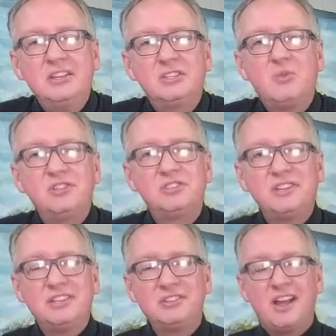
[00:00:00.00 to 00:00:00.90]
So it's,
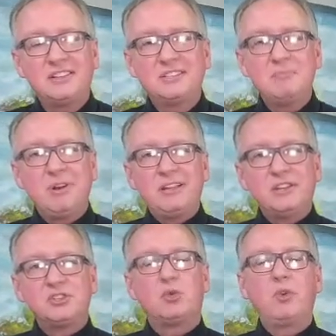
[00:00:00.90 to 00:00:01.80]
it's not simply
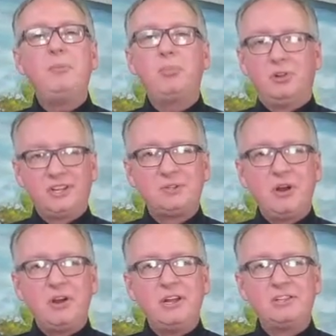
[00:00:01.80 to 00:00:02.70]
a cerebral
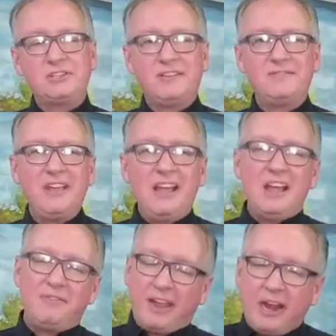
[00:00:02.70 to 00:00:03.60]
experience of,
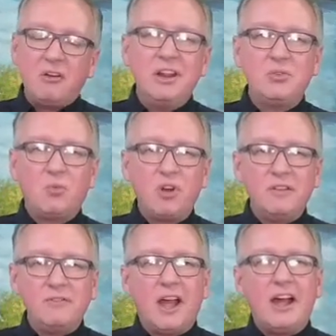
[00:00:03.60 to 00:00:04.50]
of hearing the Word
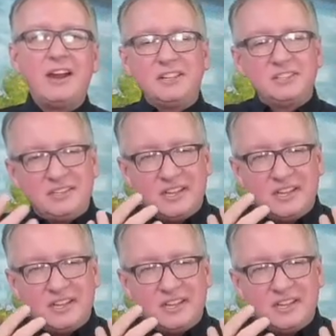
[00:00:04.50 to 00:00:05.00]
of God, it's,